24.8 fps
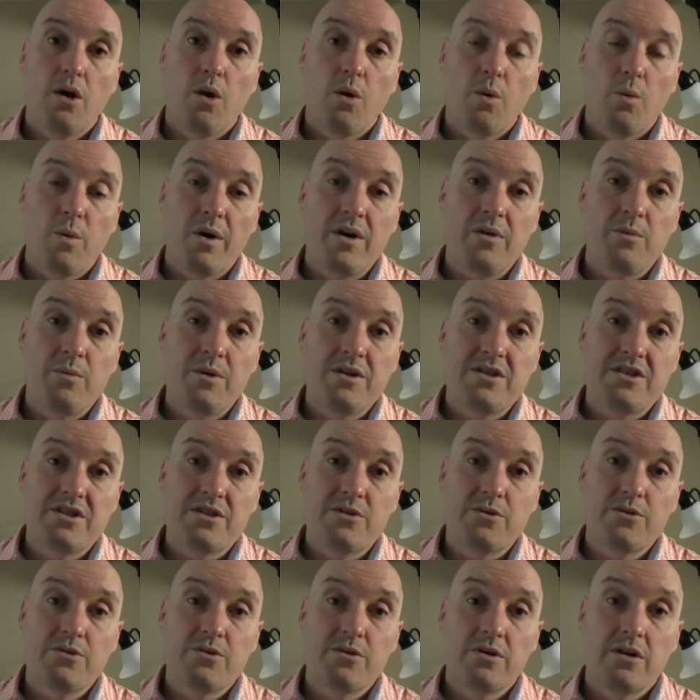When we
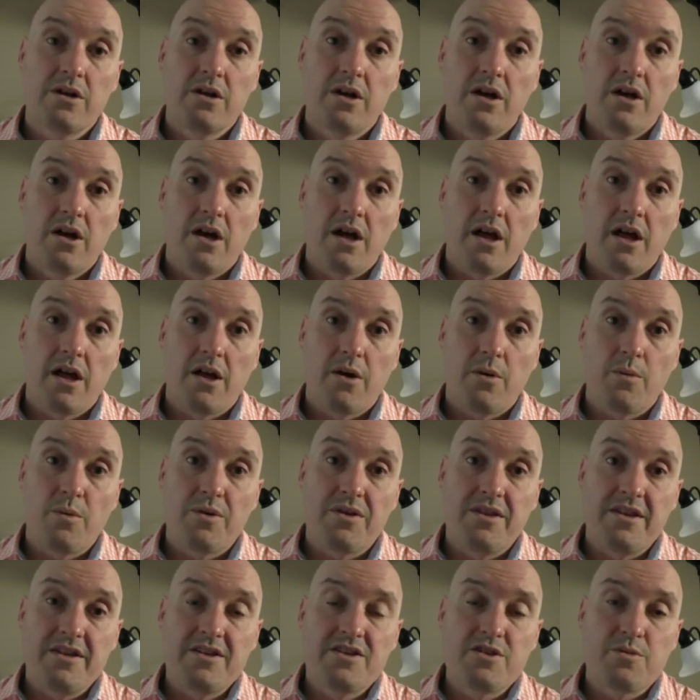deal
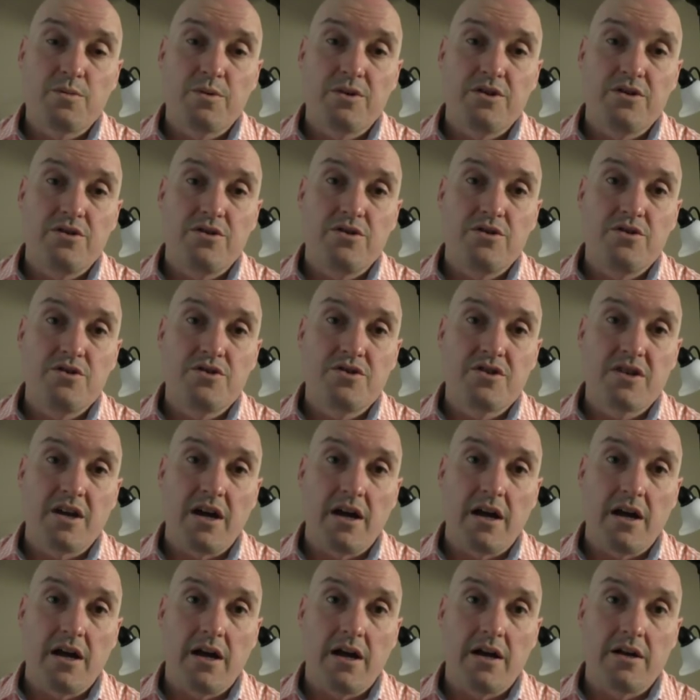with this, we use
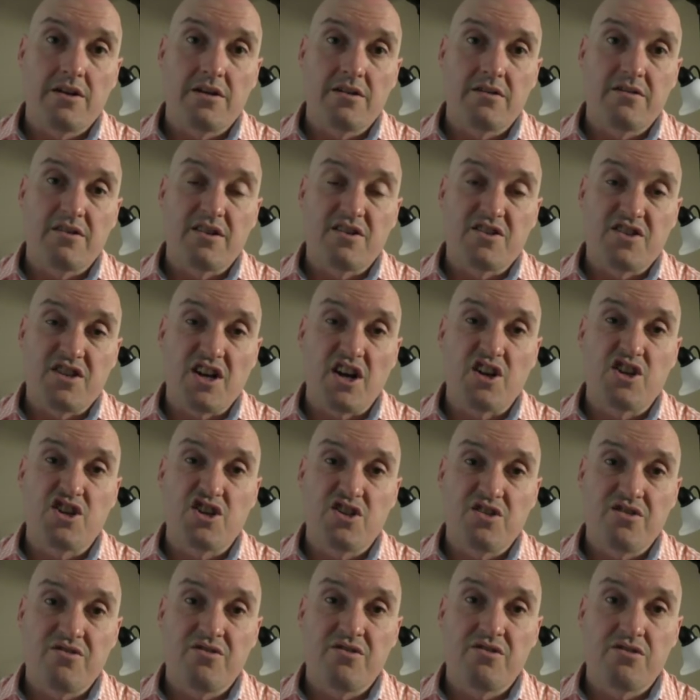a
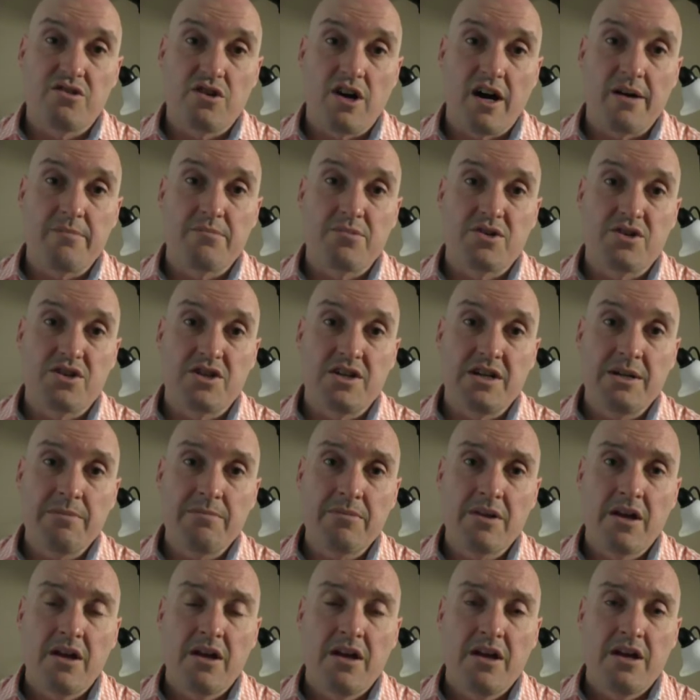suction type machine